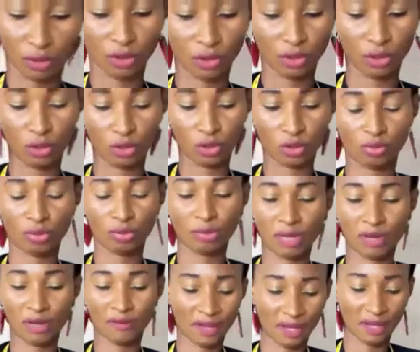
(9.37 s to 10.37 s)
on your
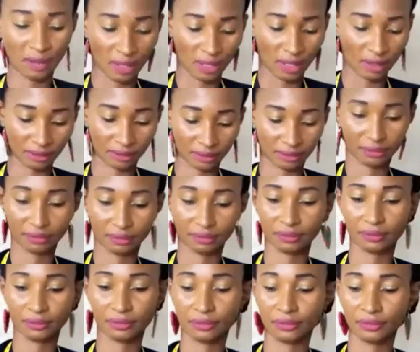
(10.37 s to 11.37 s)
paper fiber,
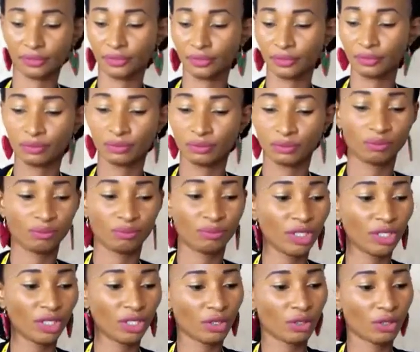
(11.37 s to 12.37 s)

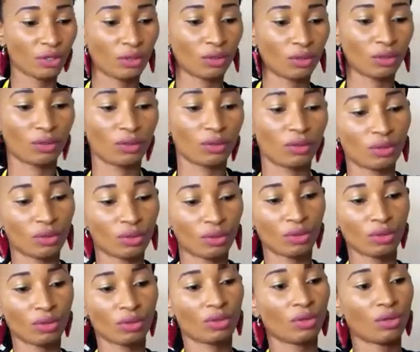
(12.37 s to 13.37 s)
pick your
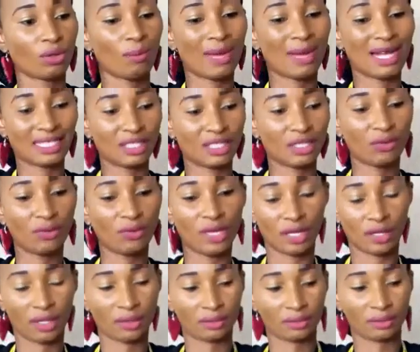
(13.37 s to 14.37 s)

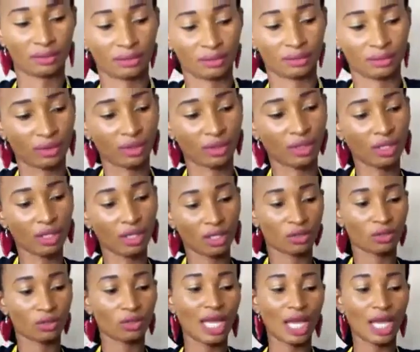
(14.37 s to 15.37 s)
material
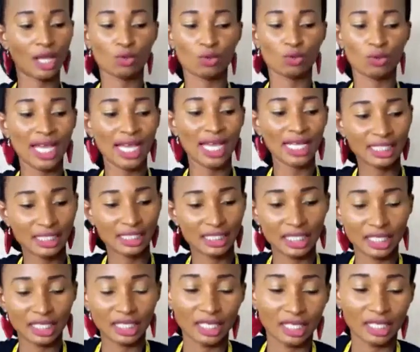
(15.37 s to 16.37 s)
so that you get
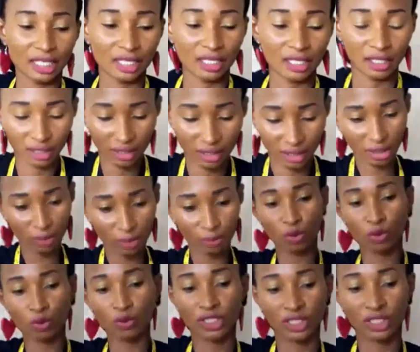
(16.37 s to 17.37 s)
the
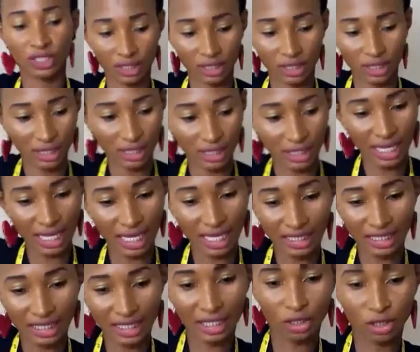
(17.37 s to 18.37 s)
both
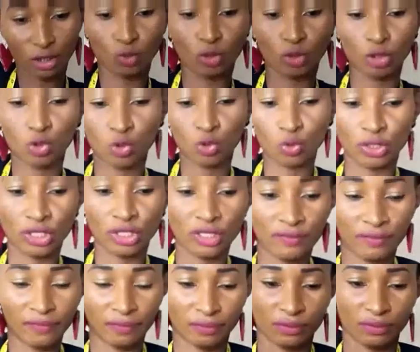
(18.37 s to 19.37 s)
excess you want to
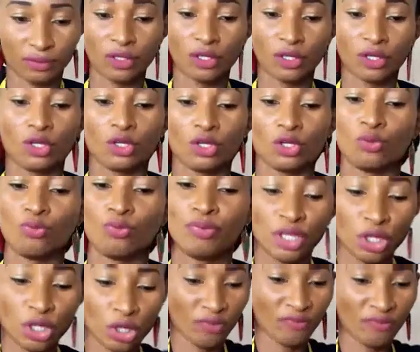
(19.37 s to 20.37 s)
leave. You
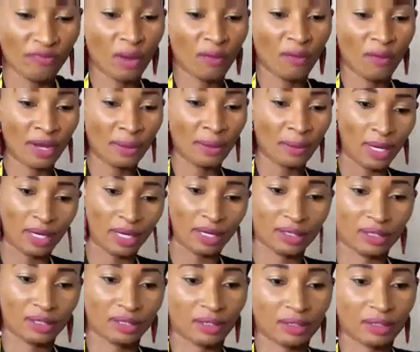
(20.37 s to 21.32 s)
pick your paper fiber